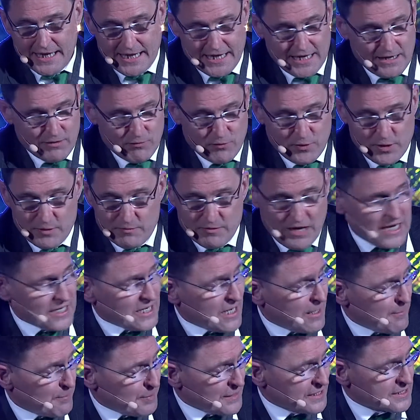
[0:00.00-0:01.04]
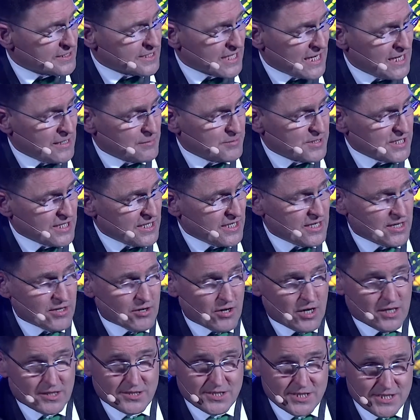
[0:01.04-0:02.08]
A couple of times a year,
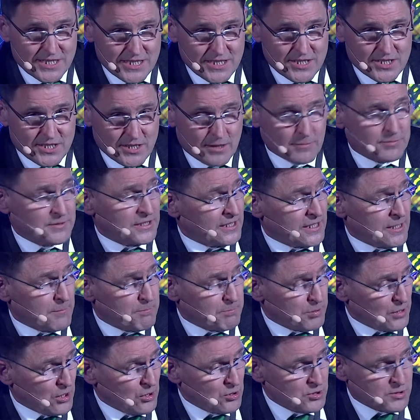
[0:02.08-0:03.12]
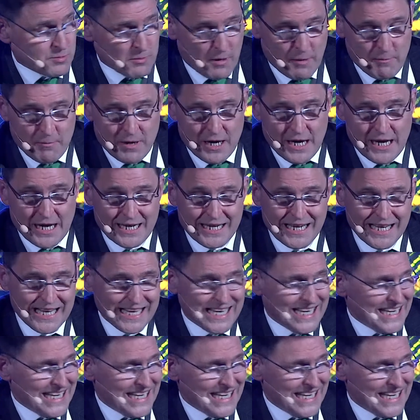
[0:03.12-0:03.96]
I'll see something that blows my mind.